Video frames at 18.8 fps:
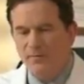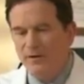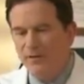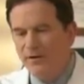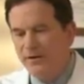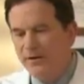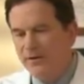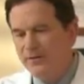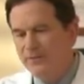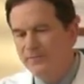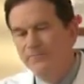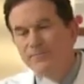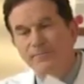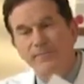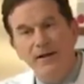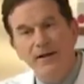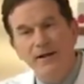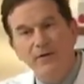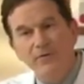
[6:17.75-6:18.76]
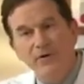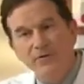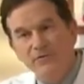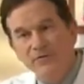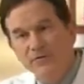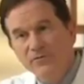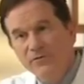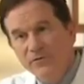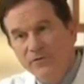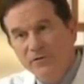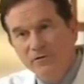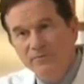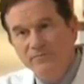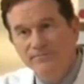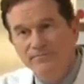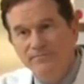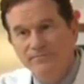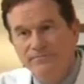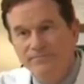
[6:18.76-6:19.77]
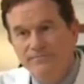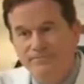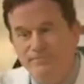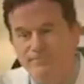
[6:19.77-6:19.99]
You'll be given detailed instructions to